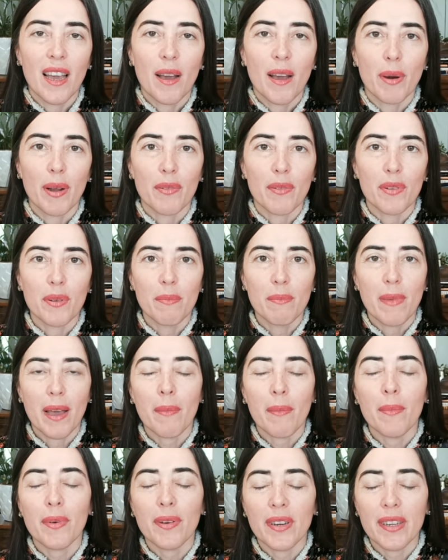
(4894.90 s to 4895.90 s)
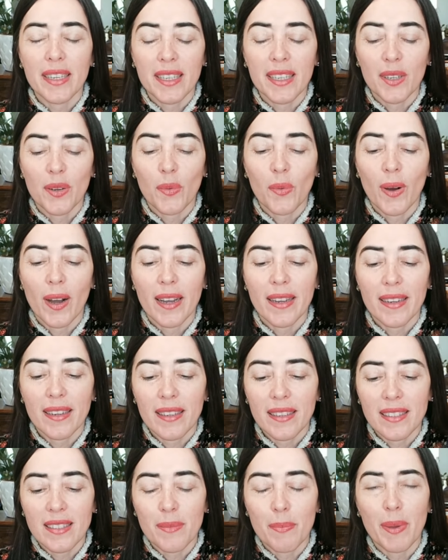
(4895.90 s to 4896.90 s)
but remembering what
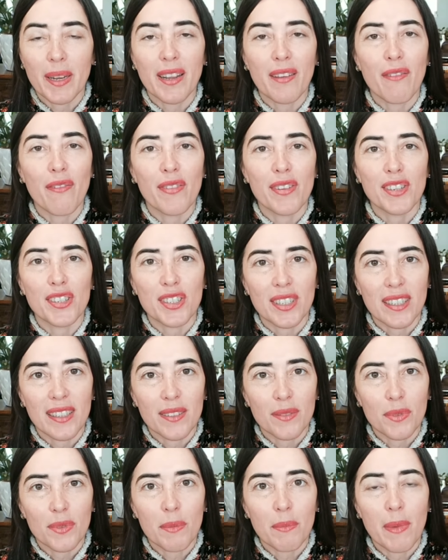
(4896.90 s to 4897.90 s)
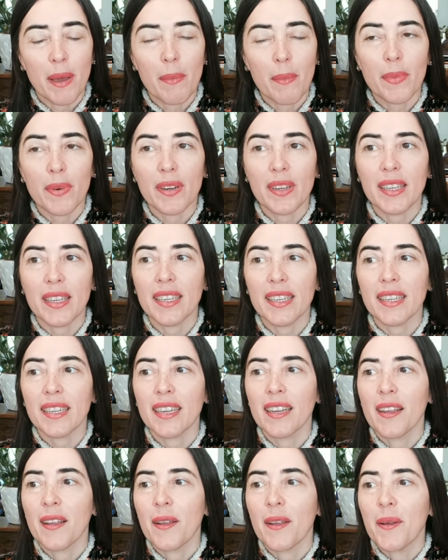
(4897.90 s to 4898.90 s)
is beneficial, remembering
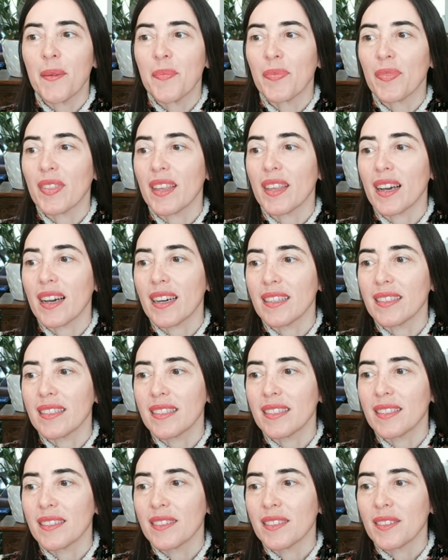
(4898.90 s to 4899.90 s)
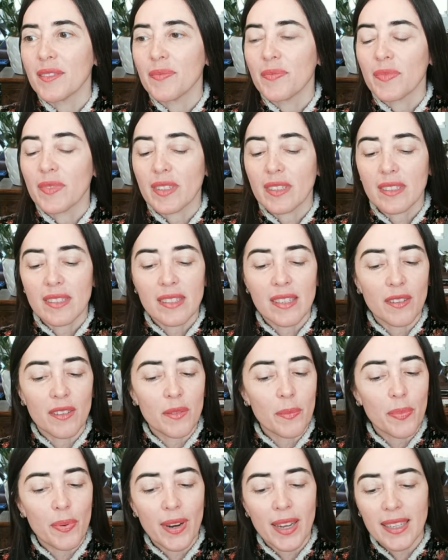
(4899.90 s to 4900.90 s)
that
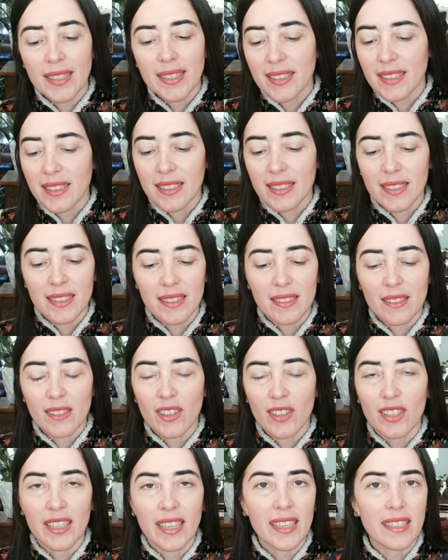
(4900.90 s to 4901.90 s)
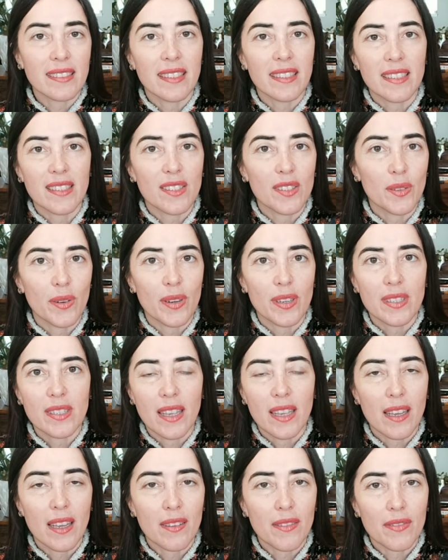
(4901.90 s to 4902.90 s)
certain practices connect us to
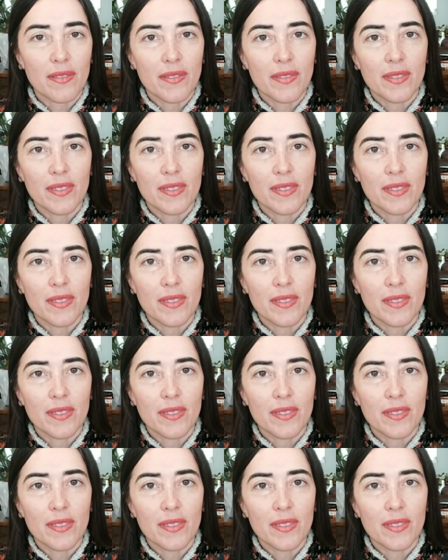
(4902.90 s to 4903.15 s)
ourselves.